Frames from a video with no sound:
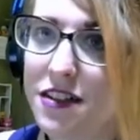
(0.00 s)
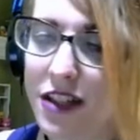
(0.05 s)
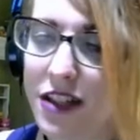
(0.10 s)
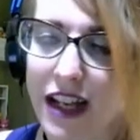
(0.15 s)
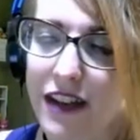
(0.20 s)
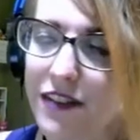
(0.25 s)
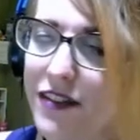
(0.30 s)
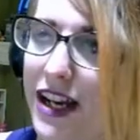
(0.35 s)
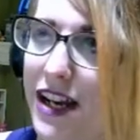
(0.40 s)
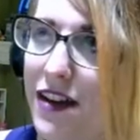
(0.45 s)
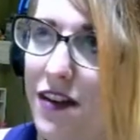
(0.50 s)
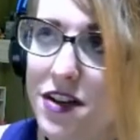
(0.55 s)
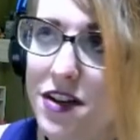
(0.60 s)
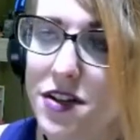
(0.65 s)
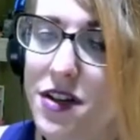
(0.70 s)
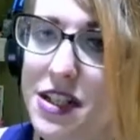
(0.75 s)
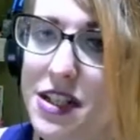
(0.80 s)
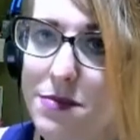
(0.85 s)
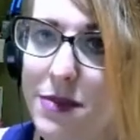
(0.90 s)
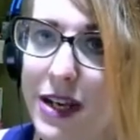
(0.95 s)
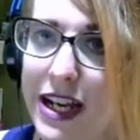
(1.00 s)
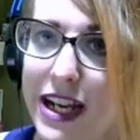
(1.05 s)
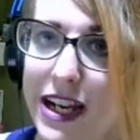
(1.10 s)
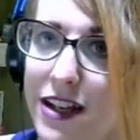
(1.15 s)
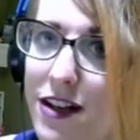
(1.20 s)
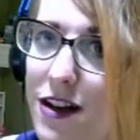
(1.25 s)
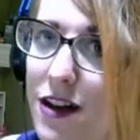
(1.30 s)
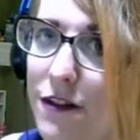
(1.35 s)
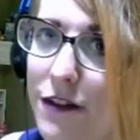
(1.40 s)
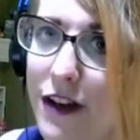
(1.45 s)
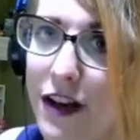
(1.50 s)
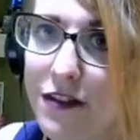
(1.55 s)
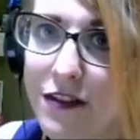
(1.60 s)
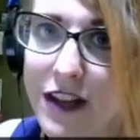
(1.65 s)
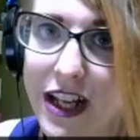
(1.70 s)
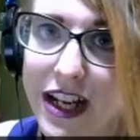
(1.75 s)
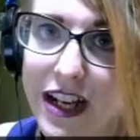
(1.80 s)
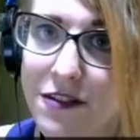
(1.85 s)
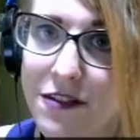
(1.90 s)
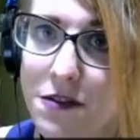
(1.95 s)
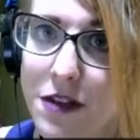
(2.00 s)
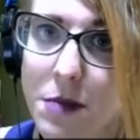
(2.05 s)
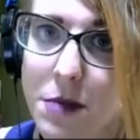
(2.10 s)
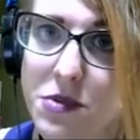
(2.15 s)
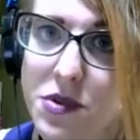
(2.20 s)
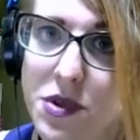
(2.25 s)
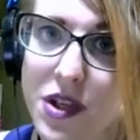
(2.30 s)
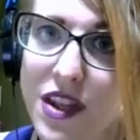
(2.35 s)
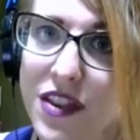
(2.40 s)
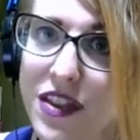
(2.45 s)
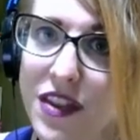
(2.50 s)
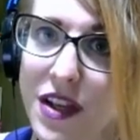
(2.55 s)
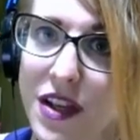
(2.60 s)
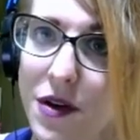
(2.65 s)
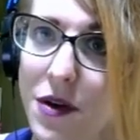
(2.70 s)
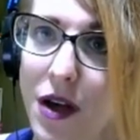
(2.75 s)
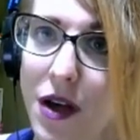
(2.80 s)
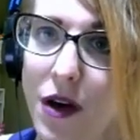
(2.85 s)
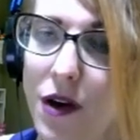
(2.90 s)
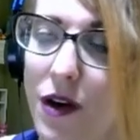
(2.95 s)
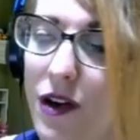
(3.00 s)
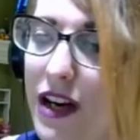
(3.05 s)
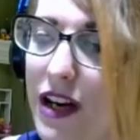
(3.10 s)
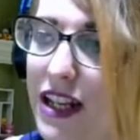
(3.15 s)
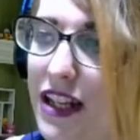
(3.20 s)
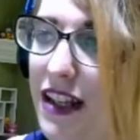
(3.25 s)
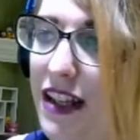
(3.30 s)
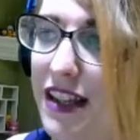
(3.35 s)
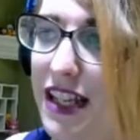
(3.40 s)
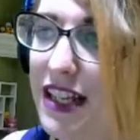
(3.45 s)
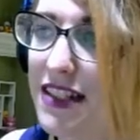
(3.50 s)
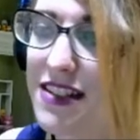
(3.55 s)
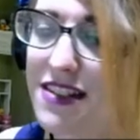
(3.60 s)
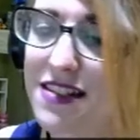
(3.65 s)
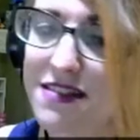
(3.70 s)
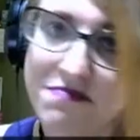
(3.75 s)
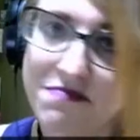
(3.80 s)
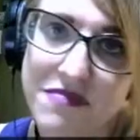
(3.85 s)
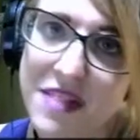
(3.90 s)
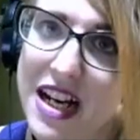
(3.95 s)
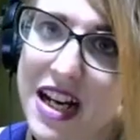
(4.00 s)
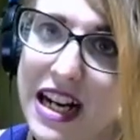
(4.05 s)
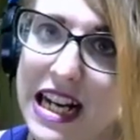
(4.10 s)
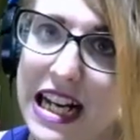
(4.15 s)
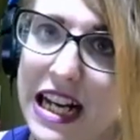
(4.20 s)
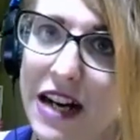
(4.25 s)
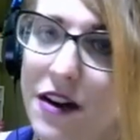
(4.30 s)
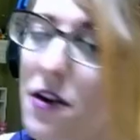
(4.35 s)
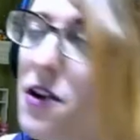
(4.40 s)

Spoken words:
If I have a choice ban, or if I flying flipped with Coco already, that's knockout,